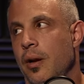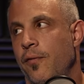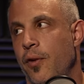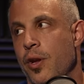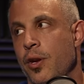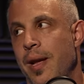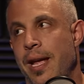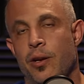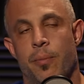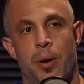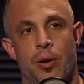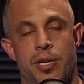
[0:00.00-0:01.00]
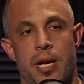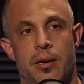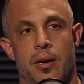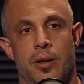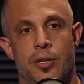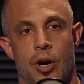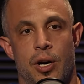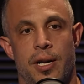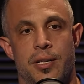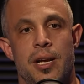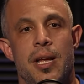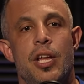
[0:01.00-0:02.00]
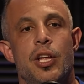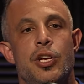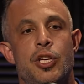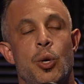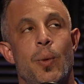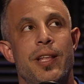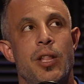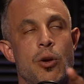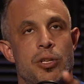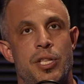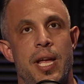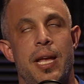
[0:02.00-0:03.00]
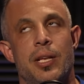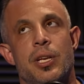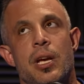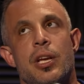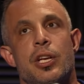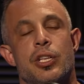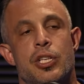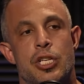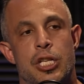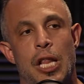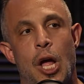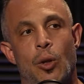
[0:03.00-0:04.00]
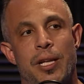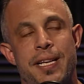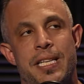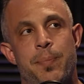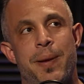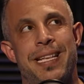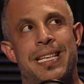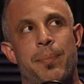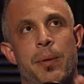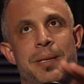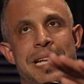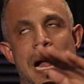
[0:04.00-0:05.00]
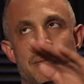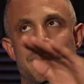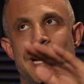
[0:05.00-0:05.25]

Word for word: for you to hit your protein targets doing those things slowly speeds up the metabolism.